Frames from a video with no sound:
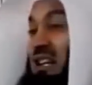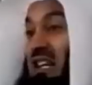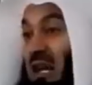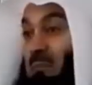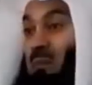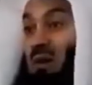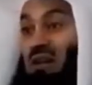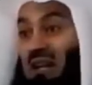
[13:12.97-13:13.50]

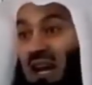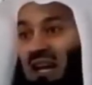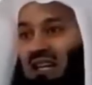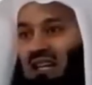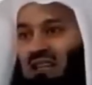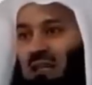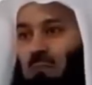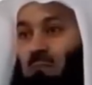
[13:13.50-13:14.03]
keep on
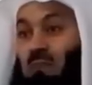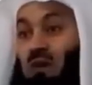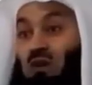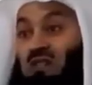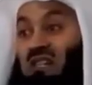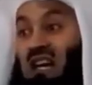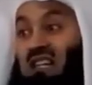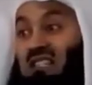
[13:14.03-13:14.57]
guiding them
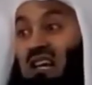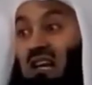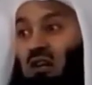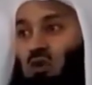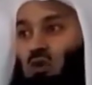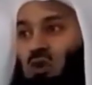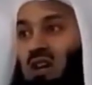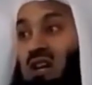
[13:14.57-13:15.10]
because I tell
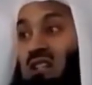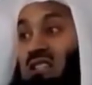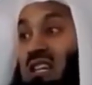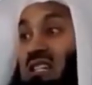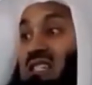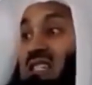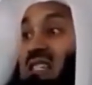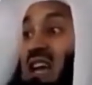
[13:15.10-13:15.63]
you,
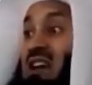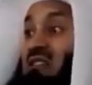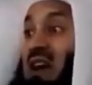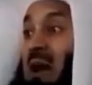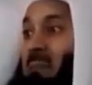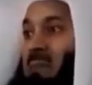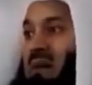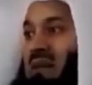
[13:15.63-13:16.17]
tests have
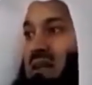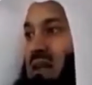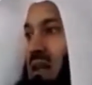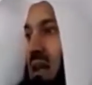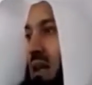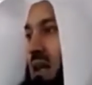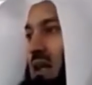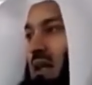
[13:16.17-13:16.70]
happened
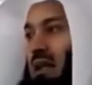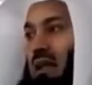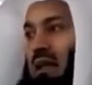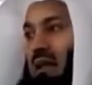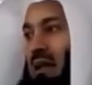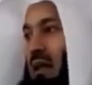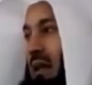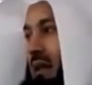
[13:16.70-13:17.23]

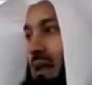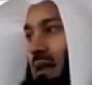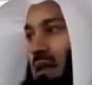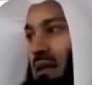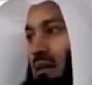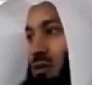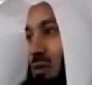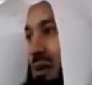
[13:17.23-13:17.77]

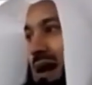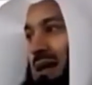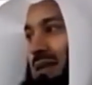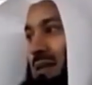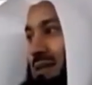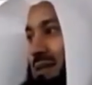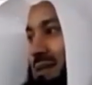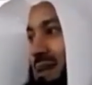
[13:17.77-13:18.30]
to
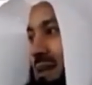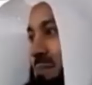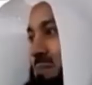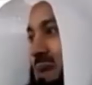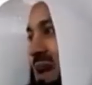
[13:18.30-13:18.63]
others that may